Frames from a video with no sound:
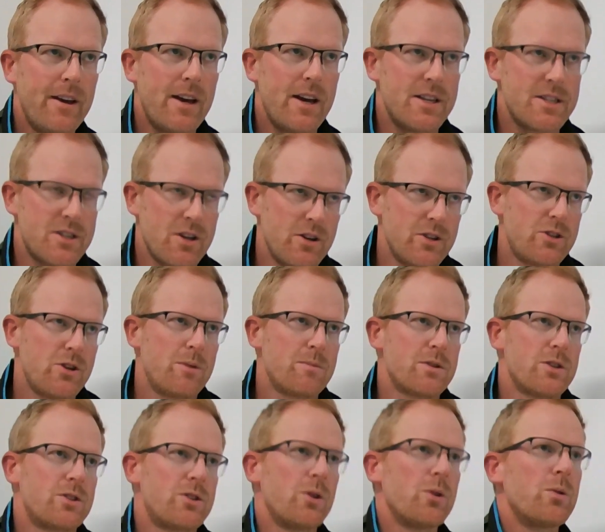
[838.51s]
And so in terms
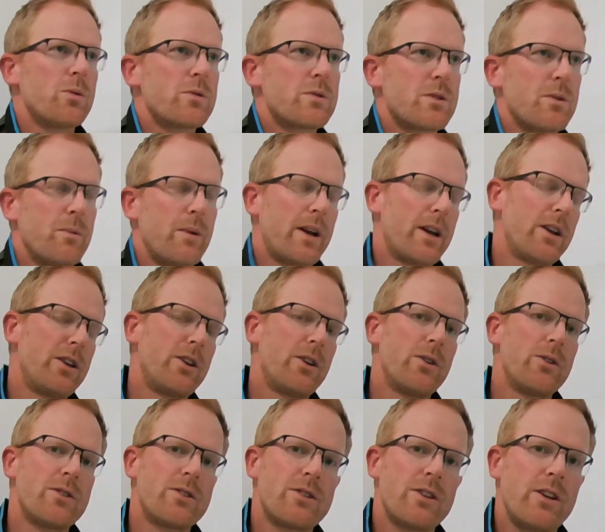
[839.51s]
of tools that we can
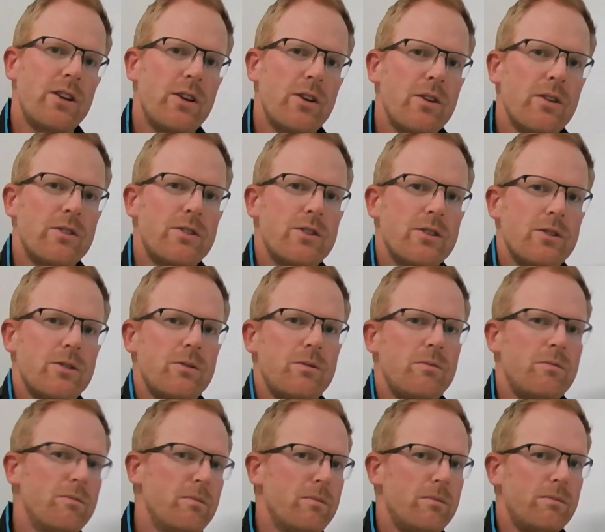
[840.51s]
use to
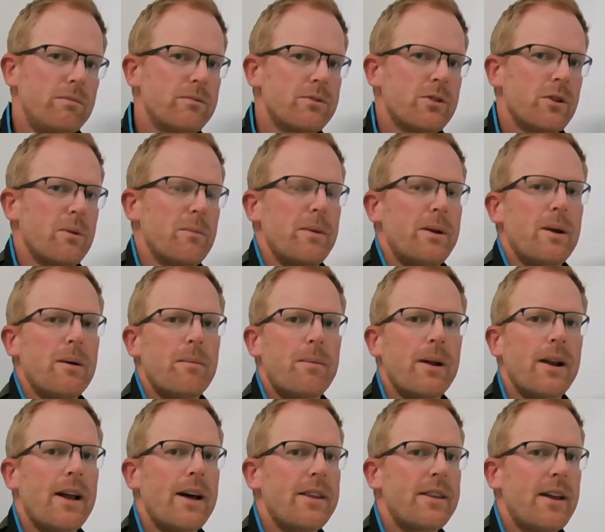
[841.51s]
sort of manipulate